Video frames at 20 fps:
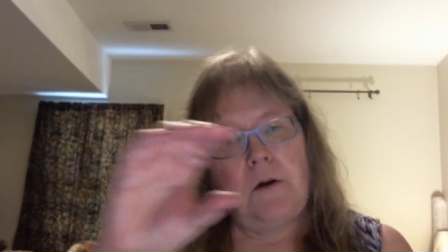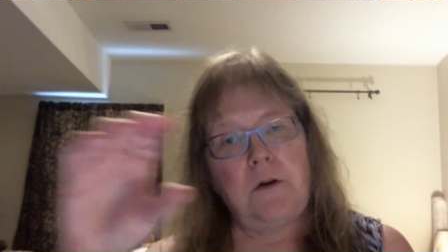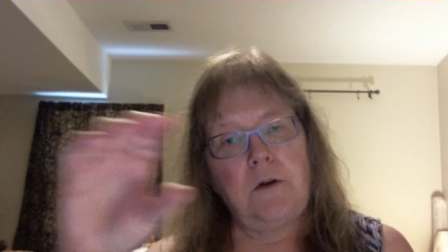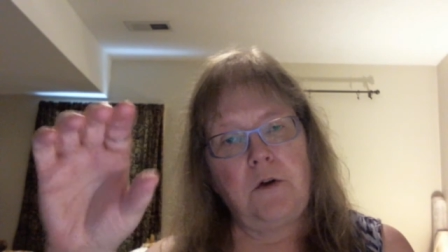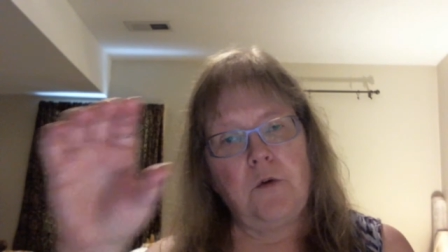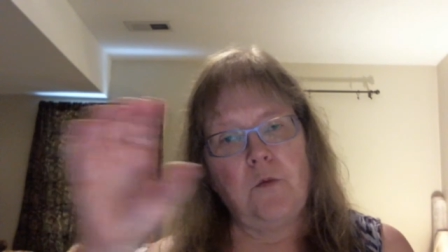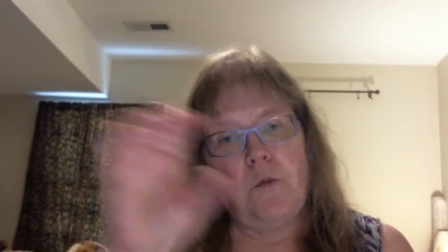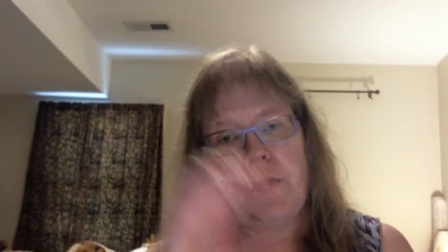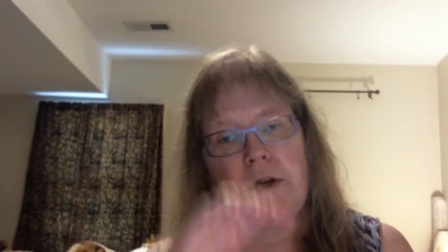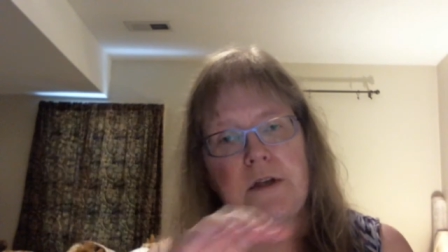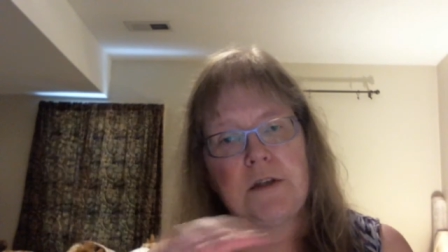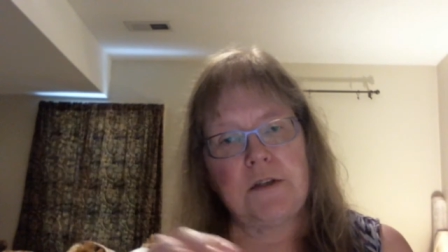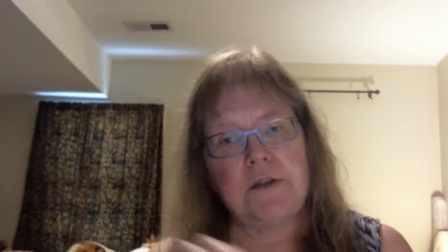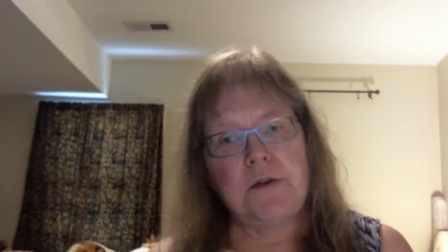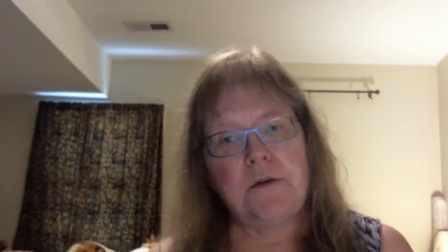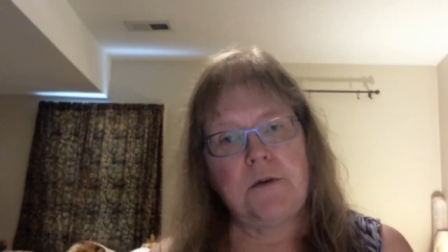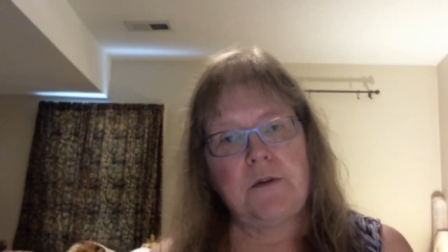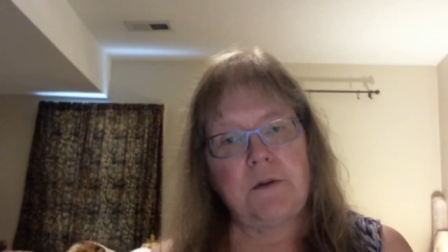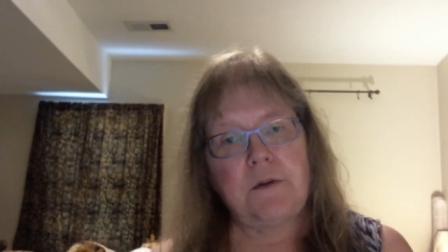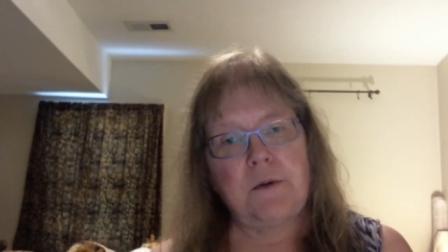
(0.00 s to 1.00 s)
Your one,
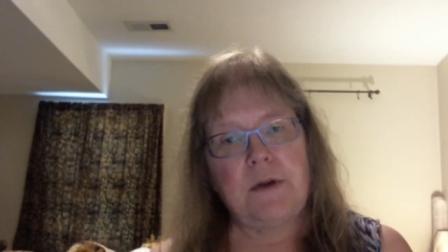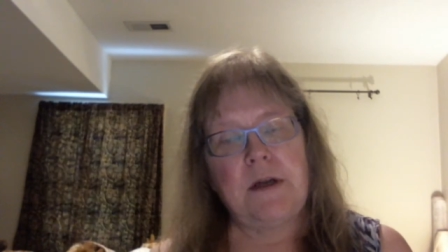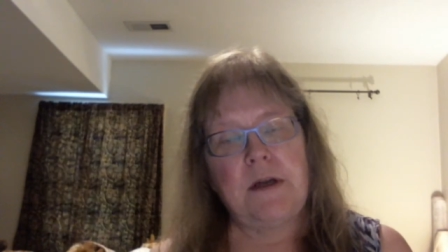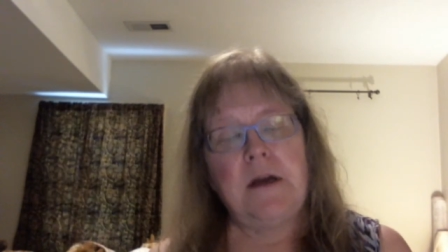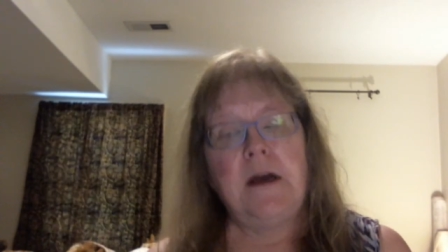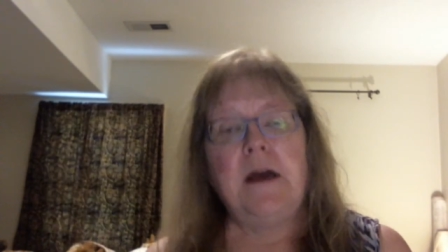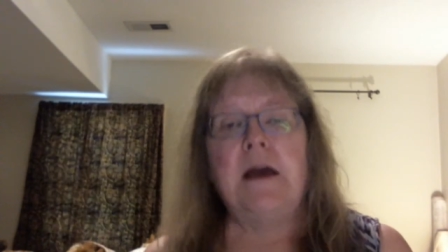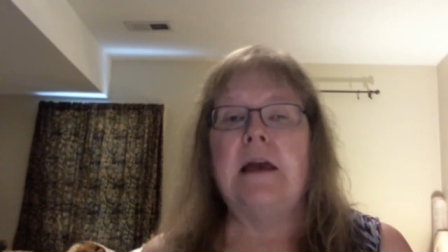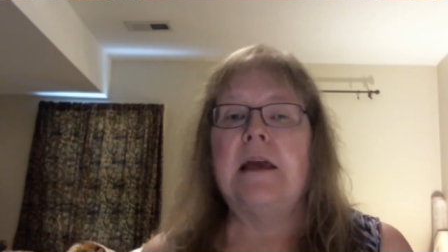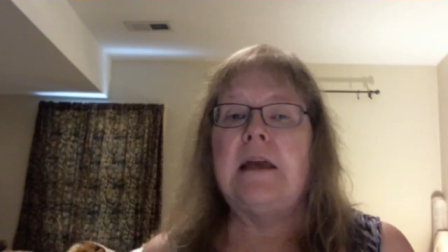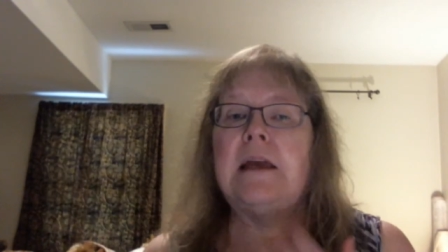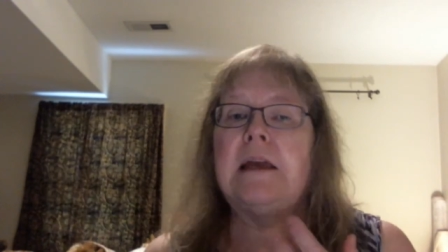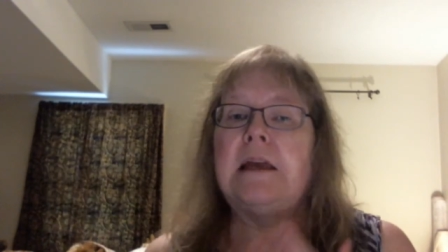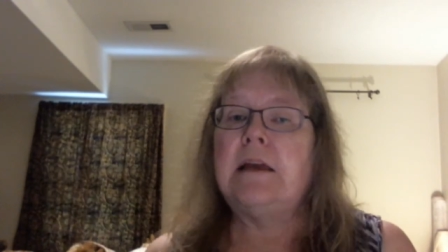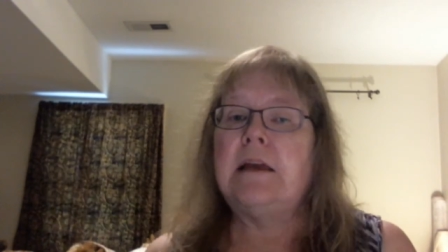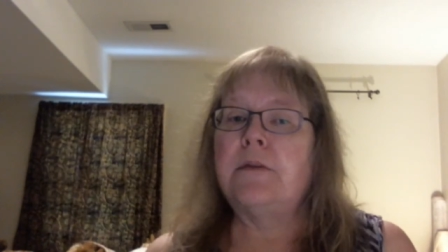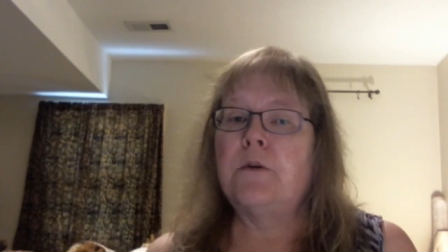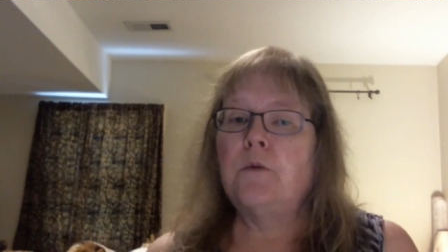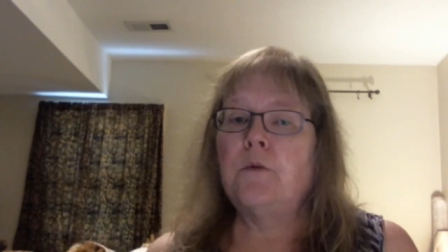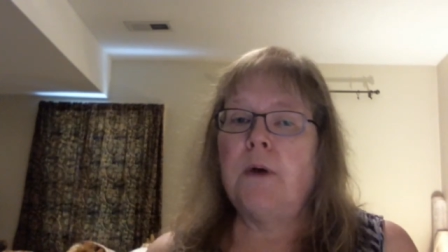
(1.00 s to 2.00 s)
two, three.
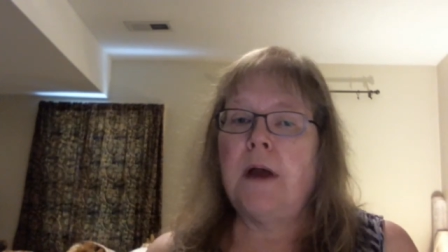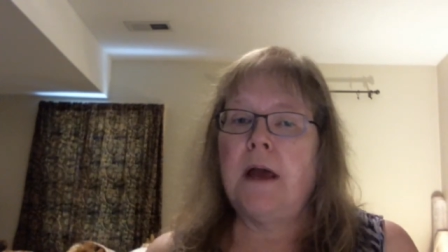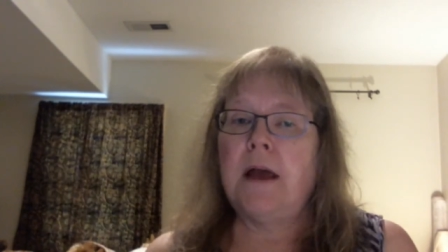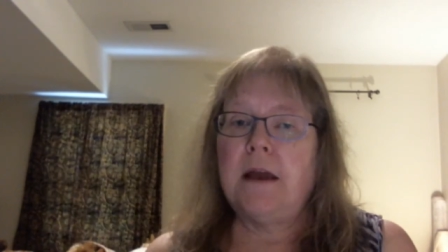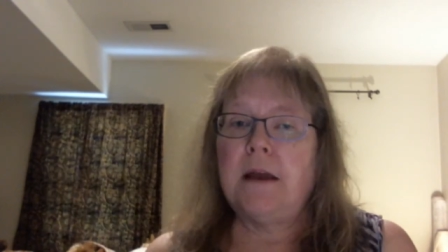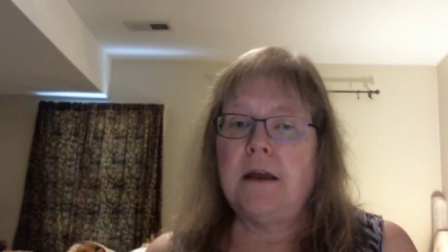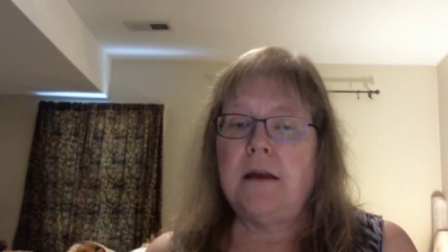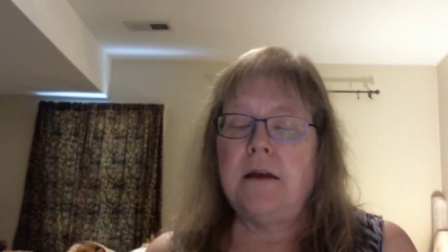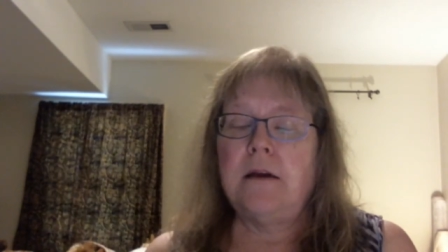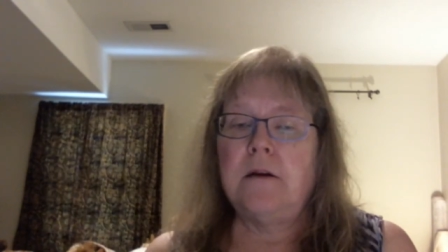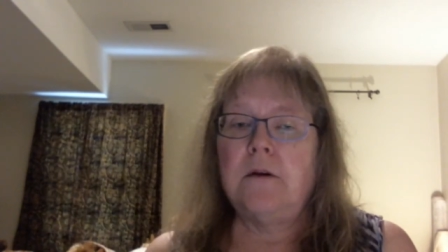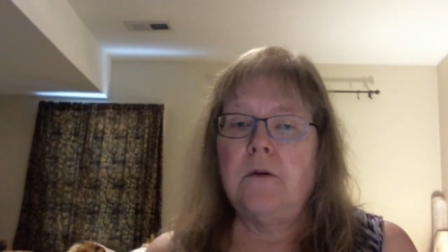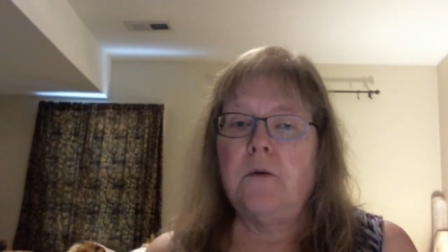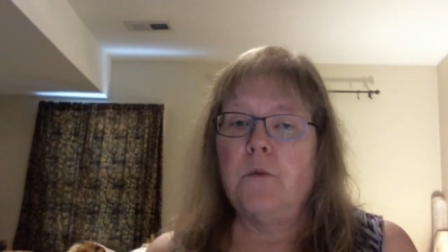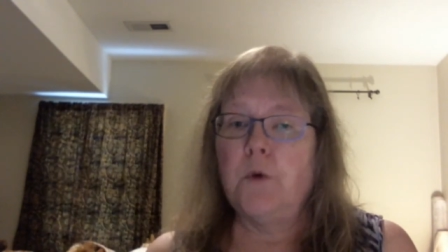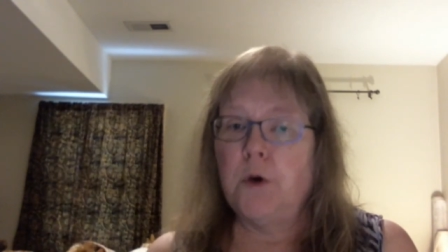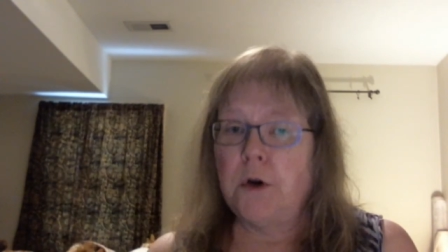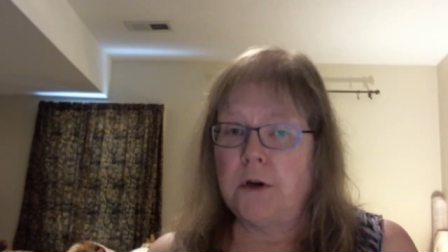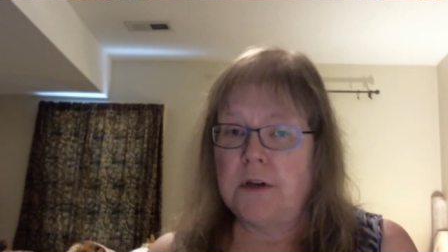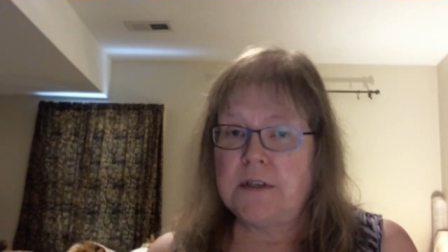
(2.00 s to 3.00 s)
Either way
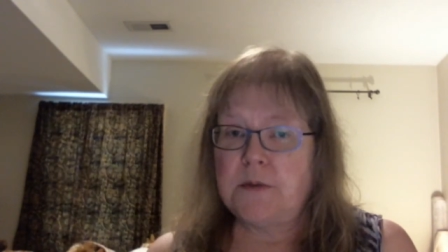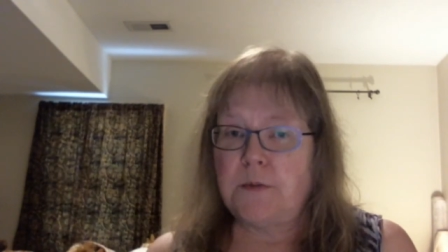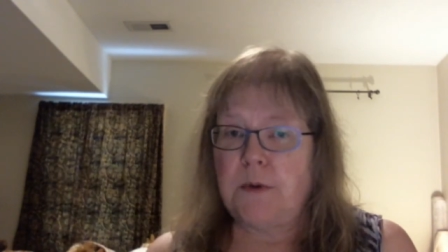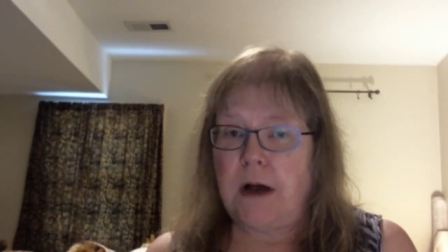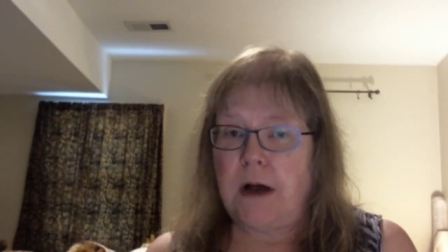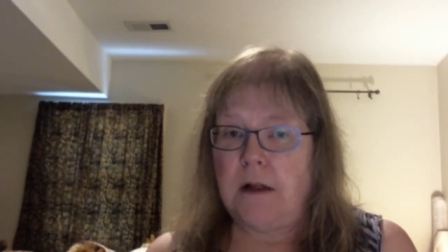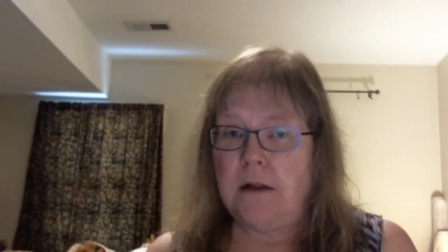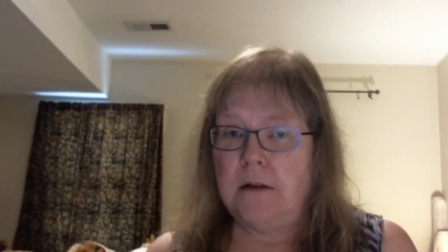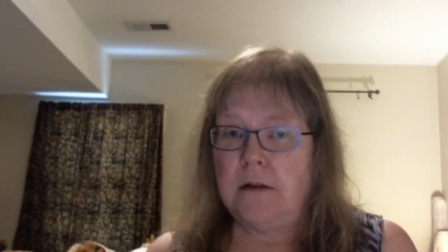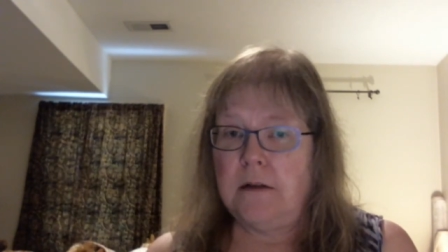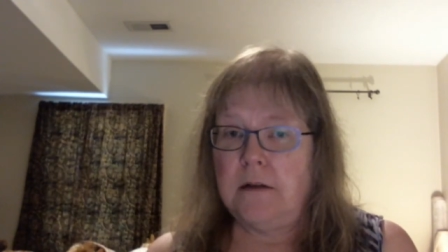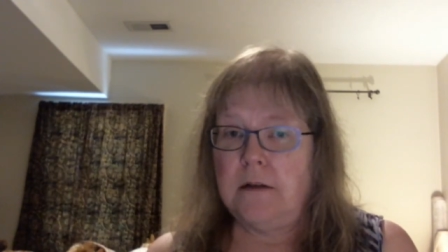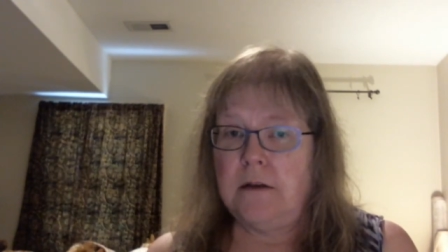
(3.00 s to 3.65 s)
works well.